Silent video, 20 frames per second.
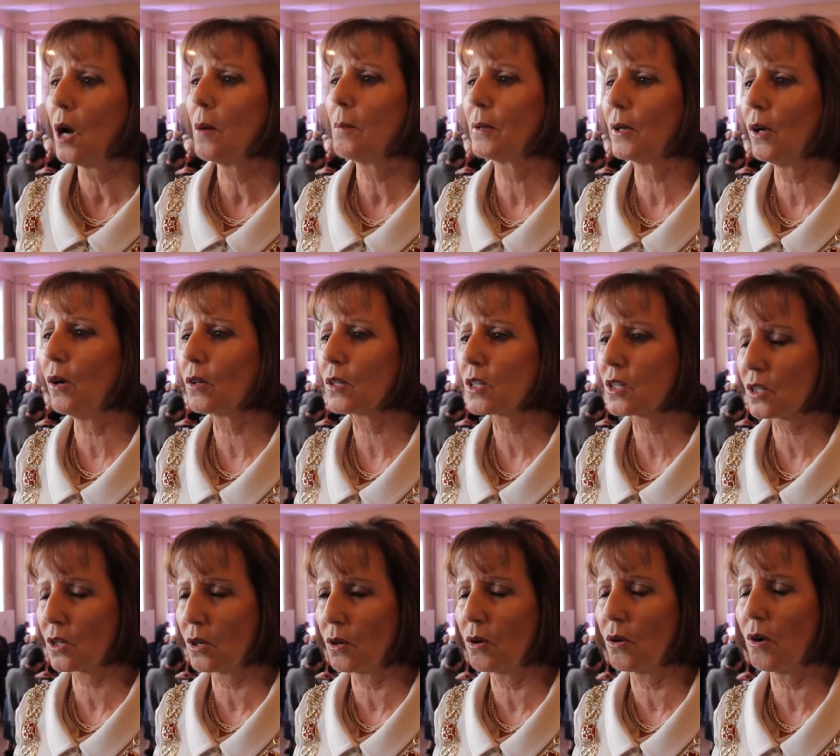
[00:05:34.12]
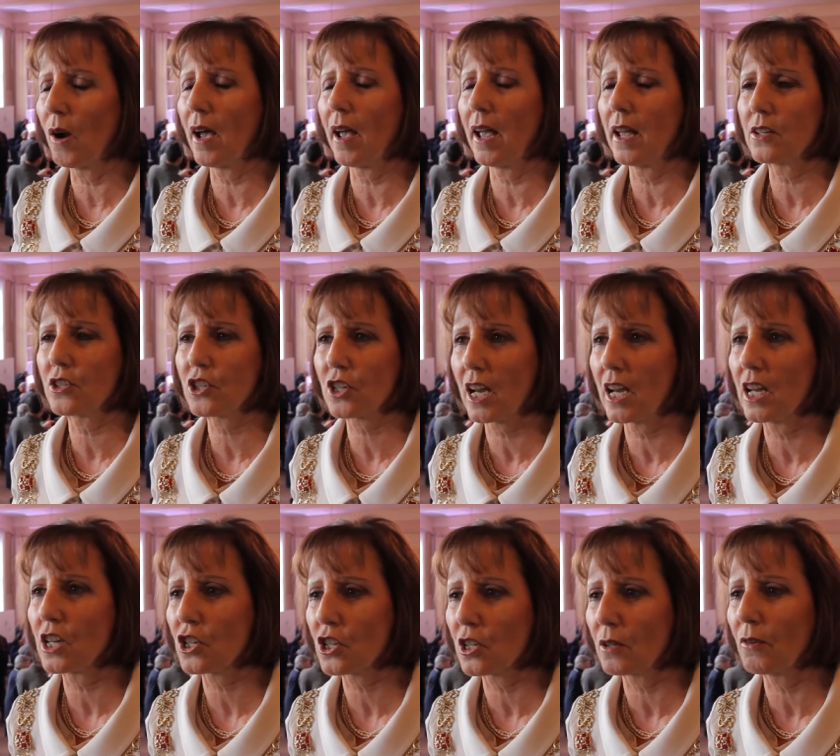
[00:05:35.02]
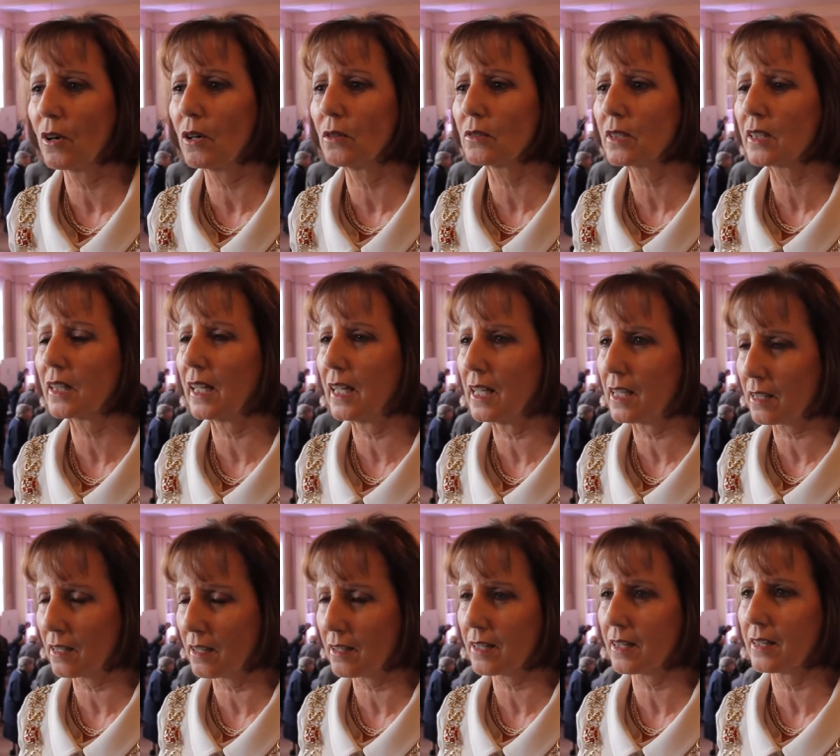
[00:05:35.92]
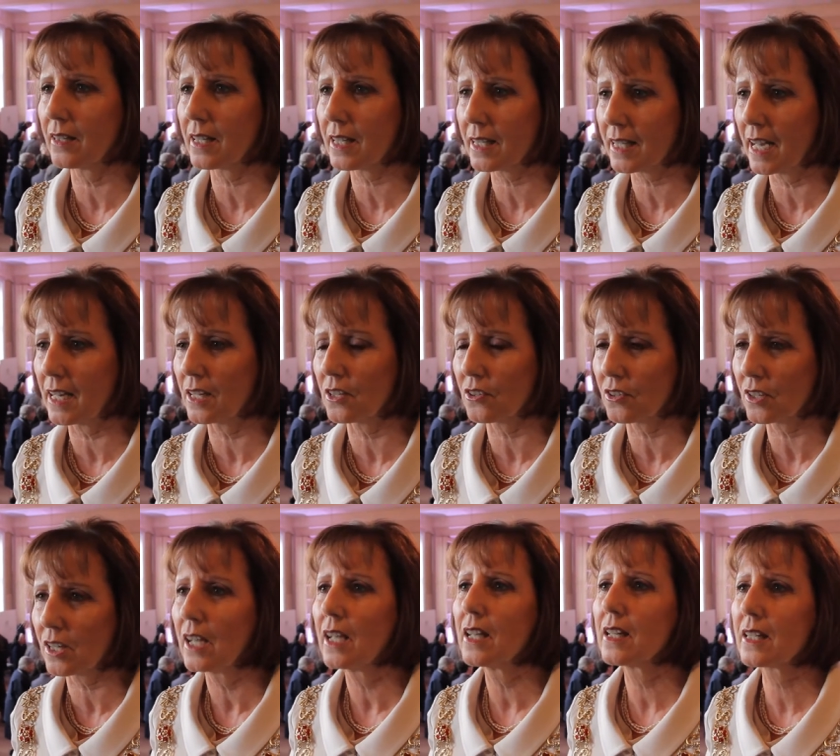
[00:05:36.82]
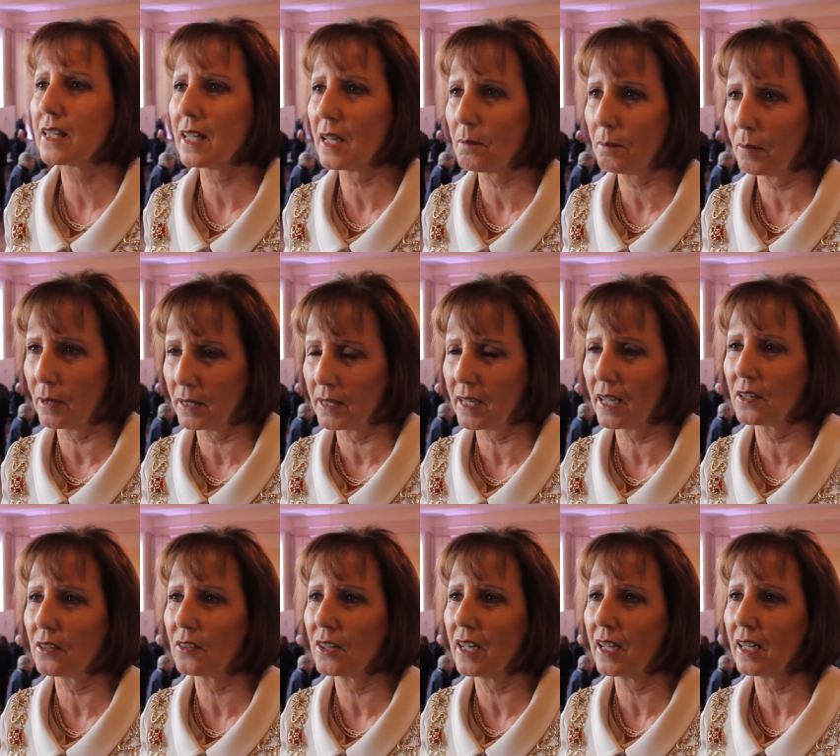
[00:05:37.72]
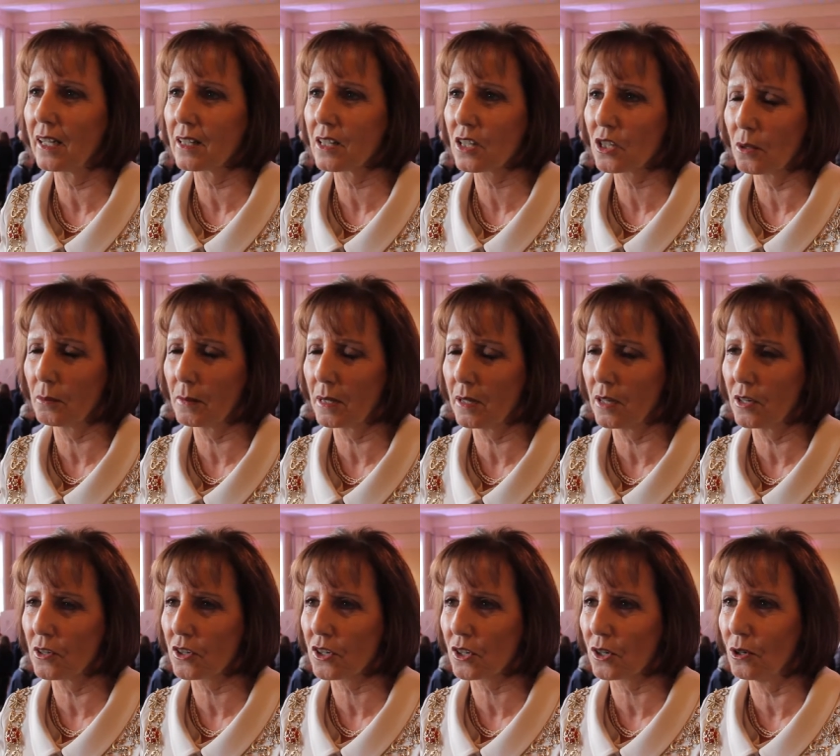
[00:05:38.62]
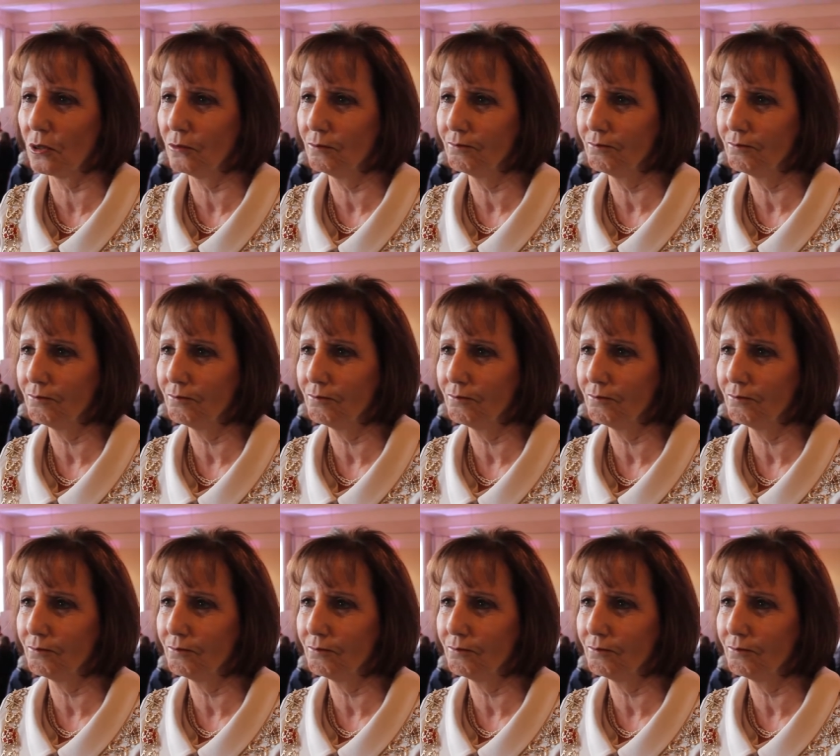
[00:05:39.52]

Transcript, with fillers: but also education around the ethos and the standards set by Nano Nagle so many years ago.